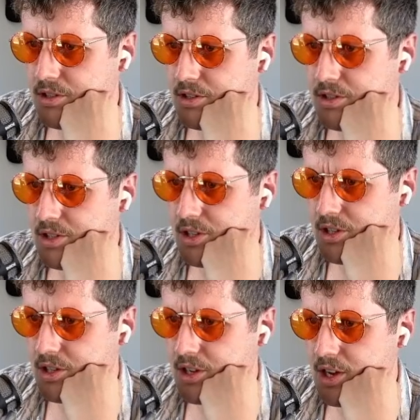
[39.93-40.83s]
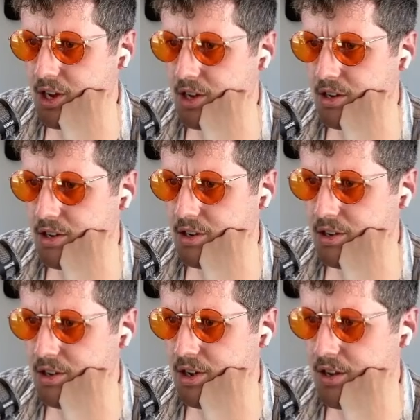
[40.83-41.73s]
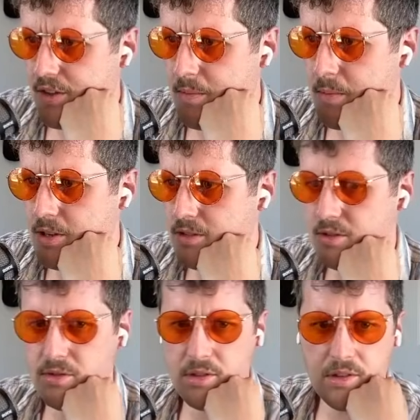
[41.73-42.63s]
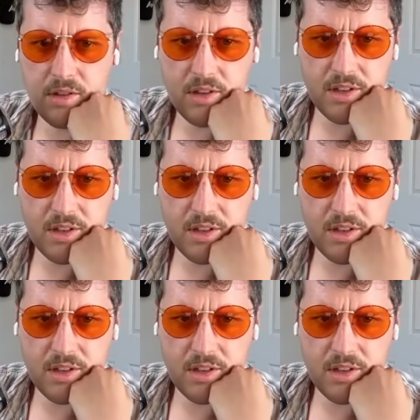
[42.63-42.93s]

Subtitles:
let's take a look at, oh yeah, I've got my pencil tool.